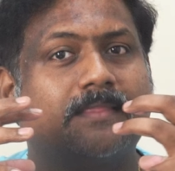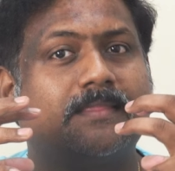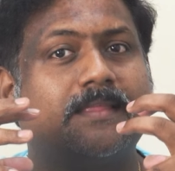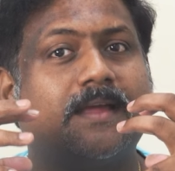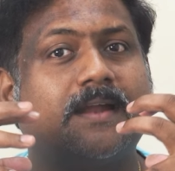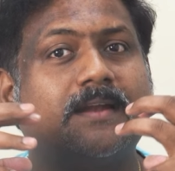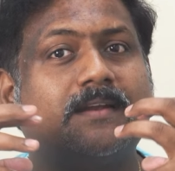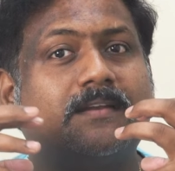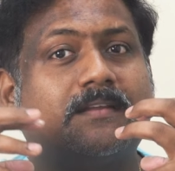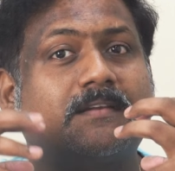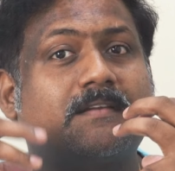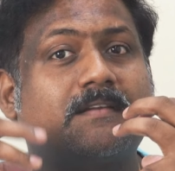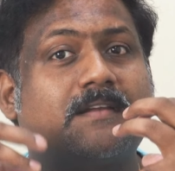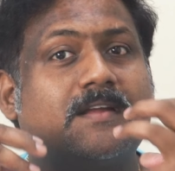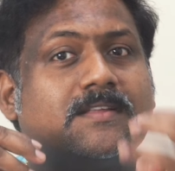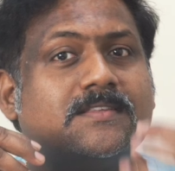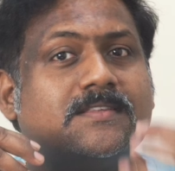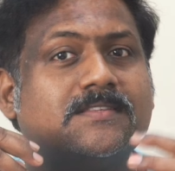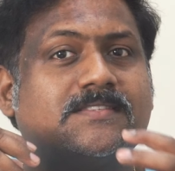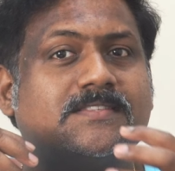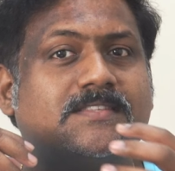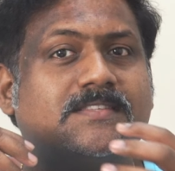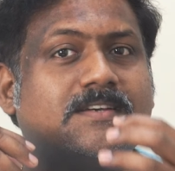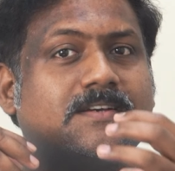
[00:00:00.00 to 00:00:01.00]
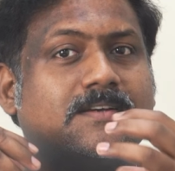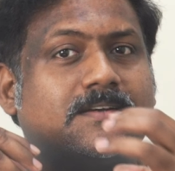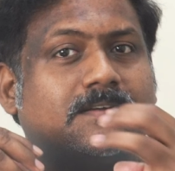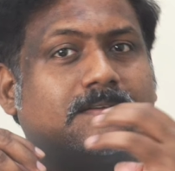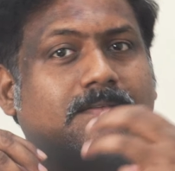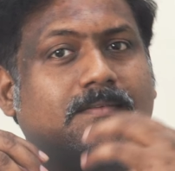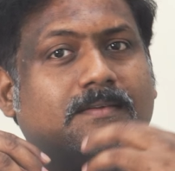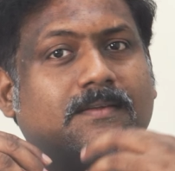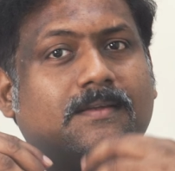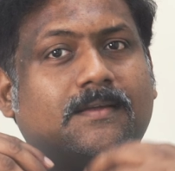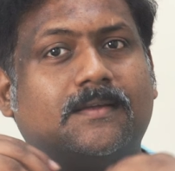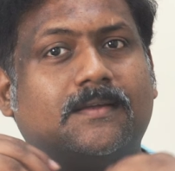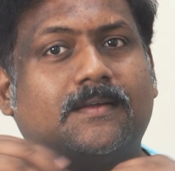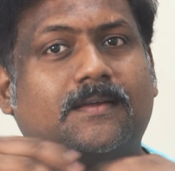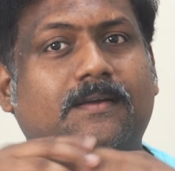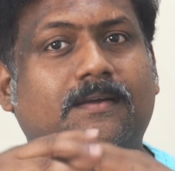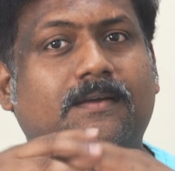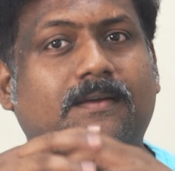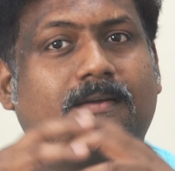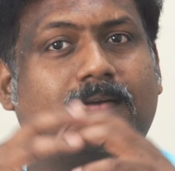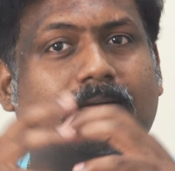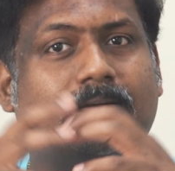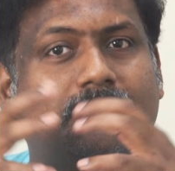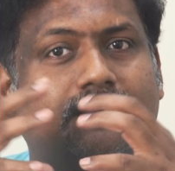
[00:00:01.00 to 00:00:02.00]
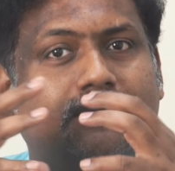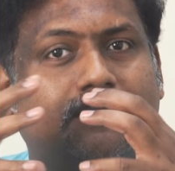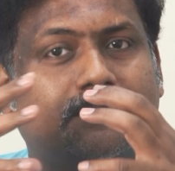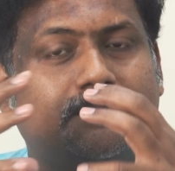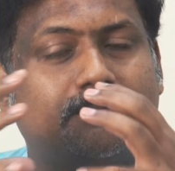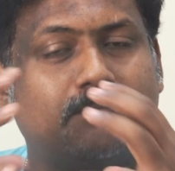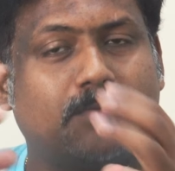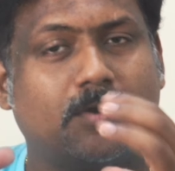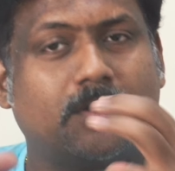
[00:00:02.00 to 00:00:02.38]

that runs the uh,